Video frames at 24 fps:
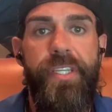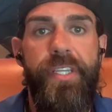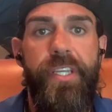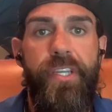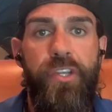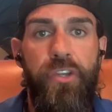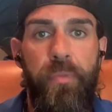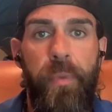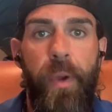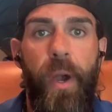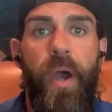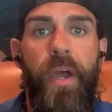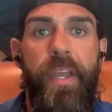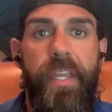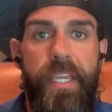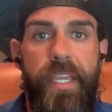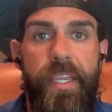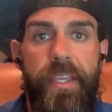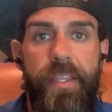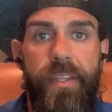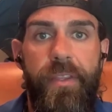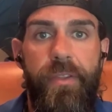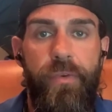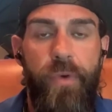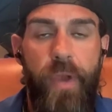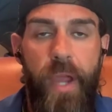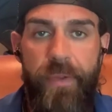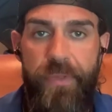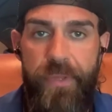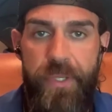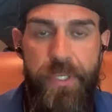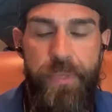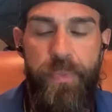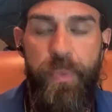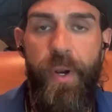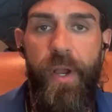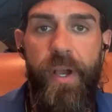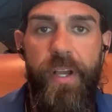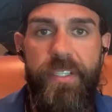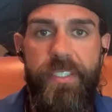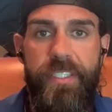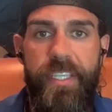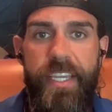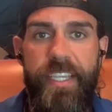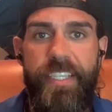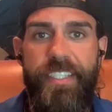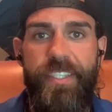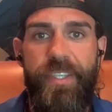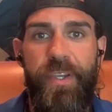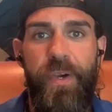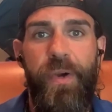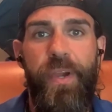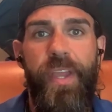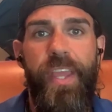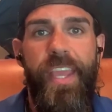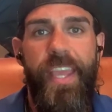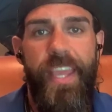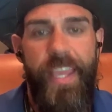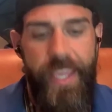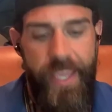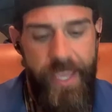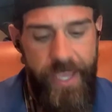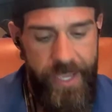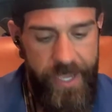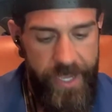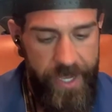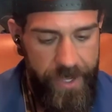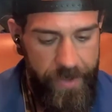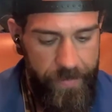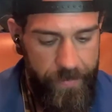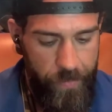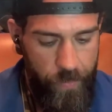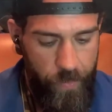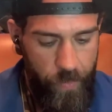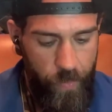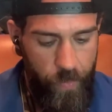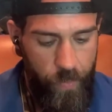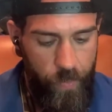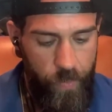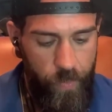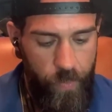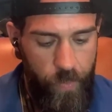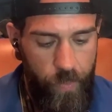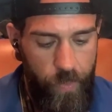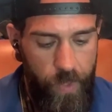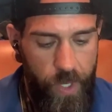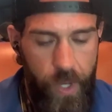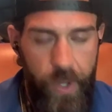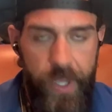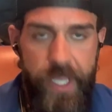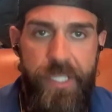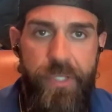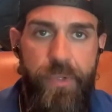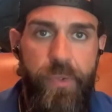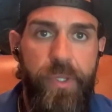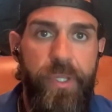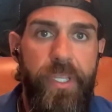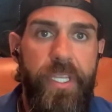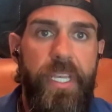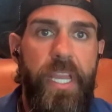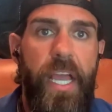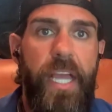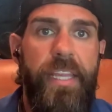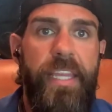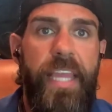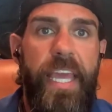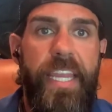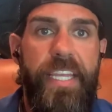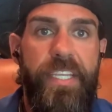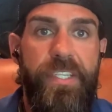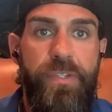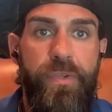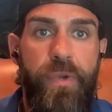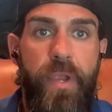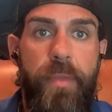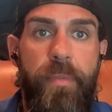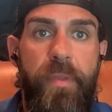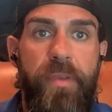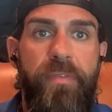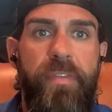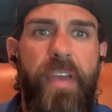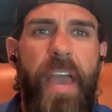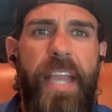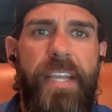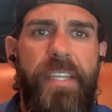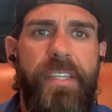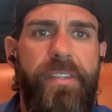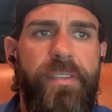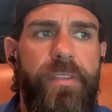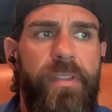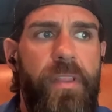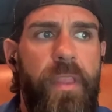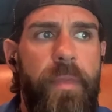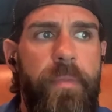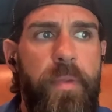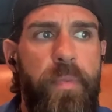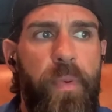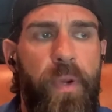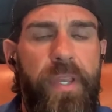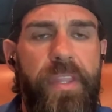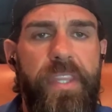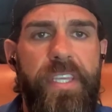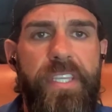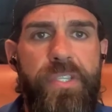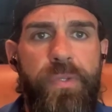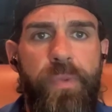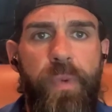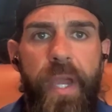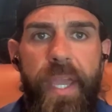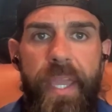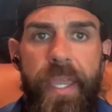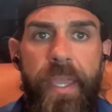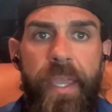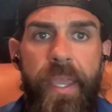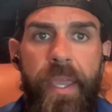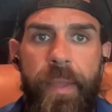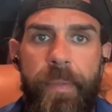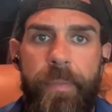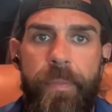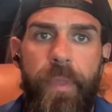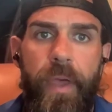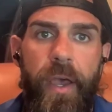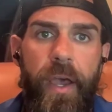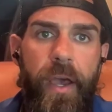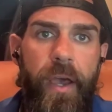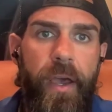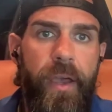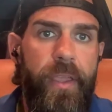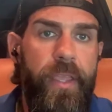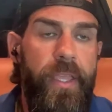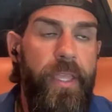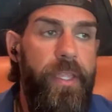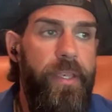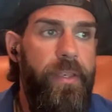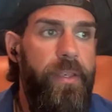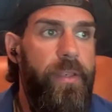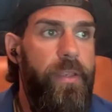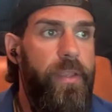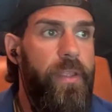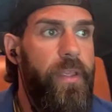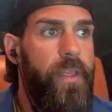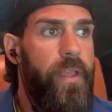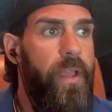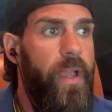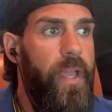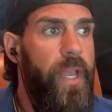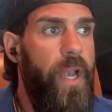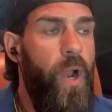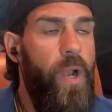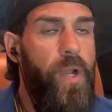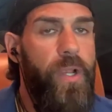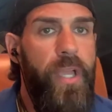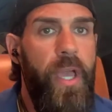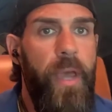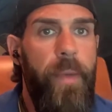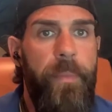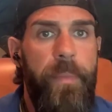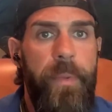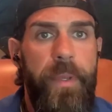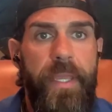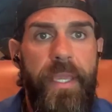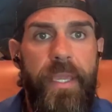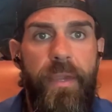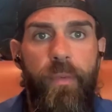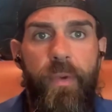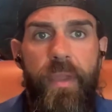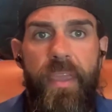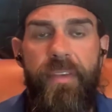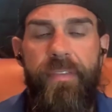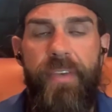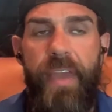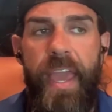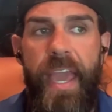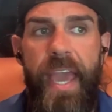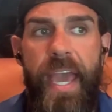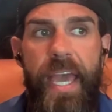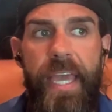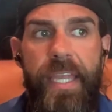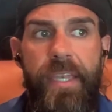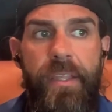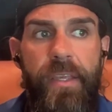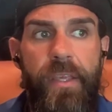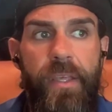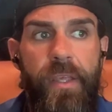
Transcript: in your body throughout this process. So, it's really not that extreme. In fact, let me put it this way. In our company, we have had,